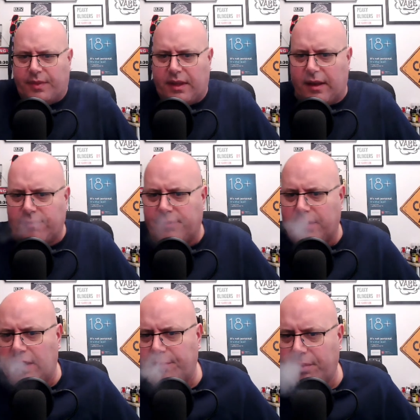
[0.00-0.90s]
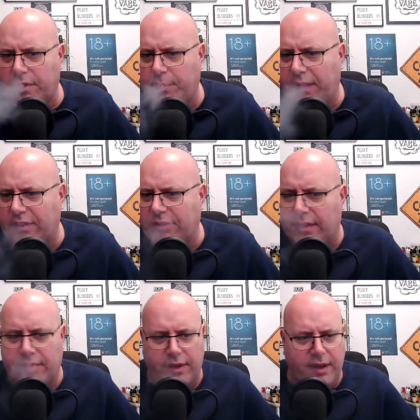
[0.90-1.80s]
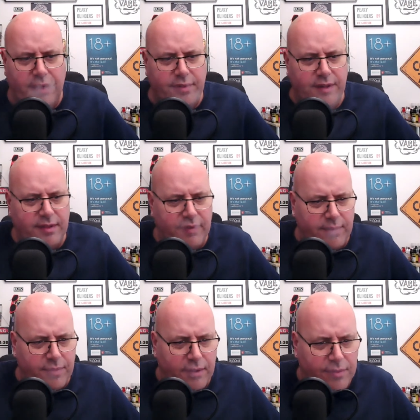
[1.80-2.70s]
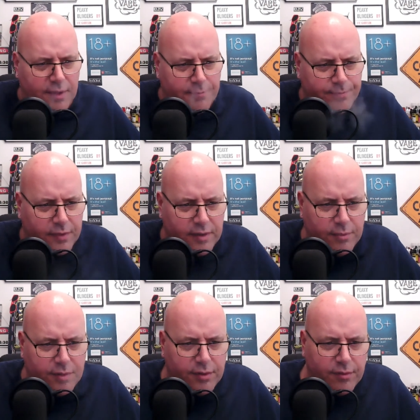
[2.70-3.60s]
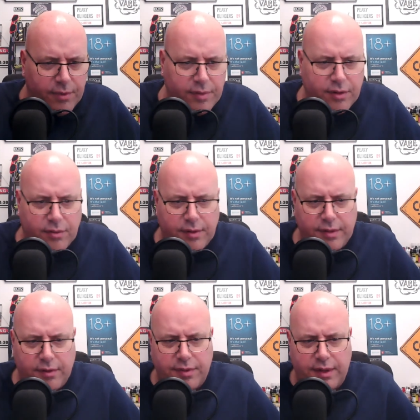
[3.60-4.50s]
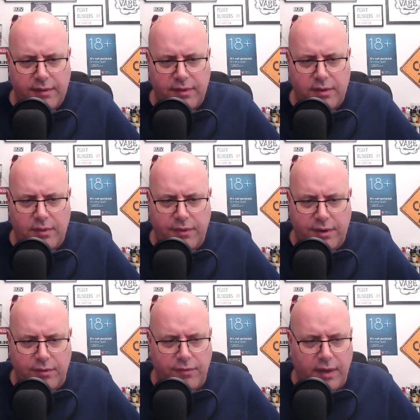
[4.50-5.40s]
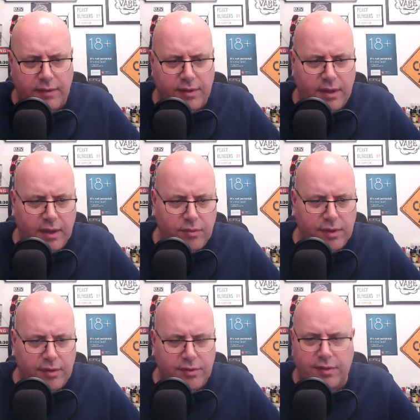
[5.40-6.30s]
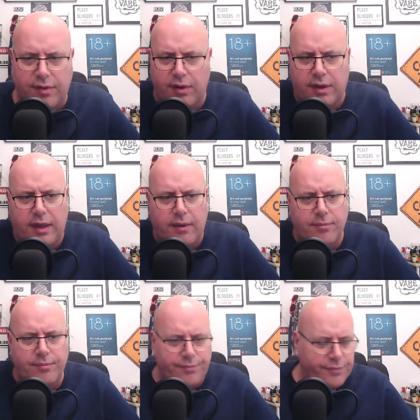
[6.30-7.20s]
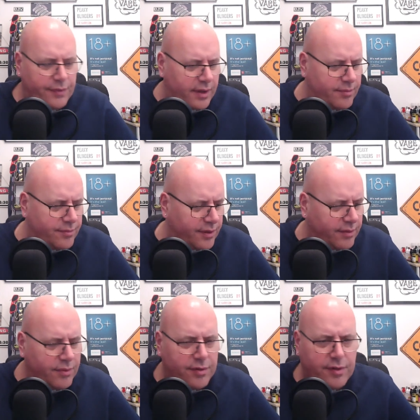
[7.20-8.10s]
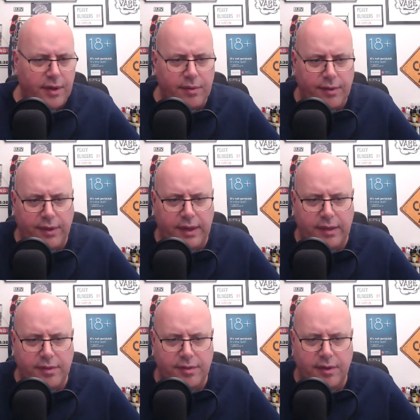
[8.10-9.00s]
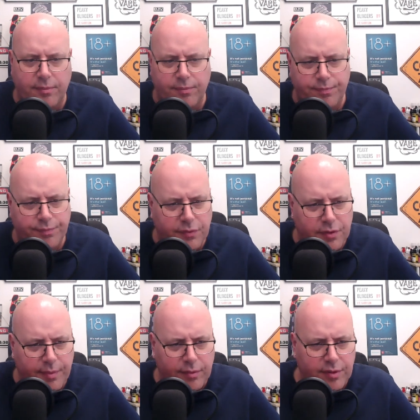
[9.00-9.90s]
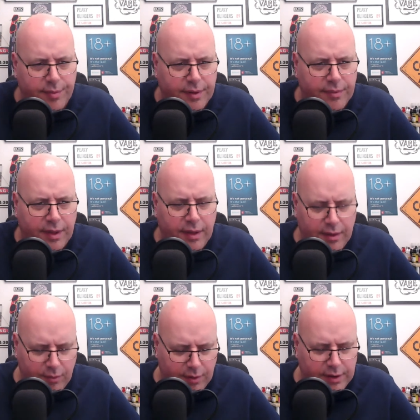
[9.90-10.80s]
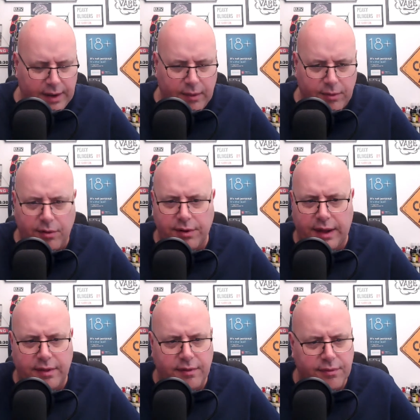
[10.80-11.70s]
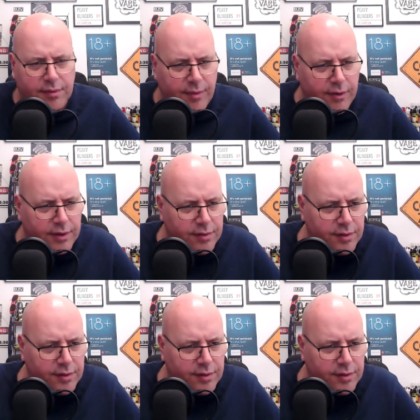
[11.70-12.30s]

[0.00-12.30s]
I've brought the picture in so you can't see the vape show thing. Similar sort of music always on TV when they do 5-star hotels in Turkey. Yeah, but it was. I think it's supposed to be what you now call Native Americans.